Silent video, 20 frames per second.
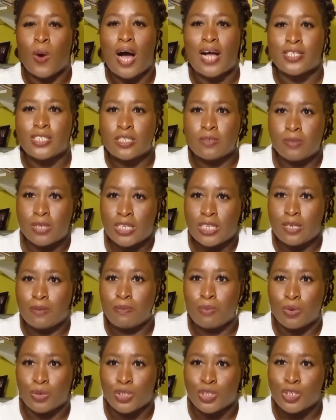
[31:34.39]
ultimately
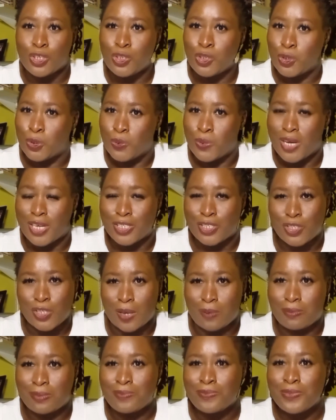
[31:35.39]
put to a
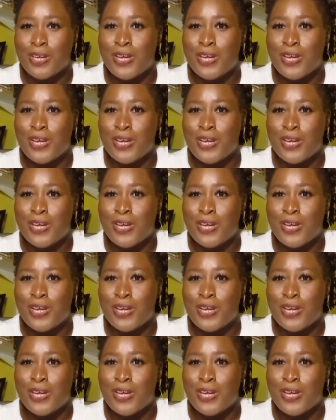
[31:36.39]
stop.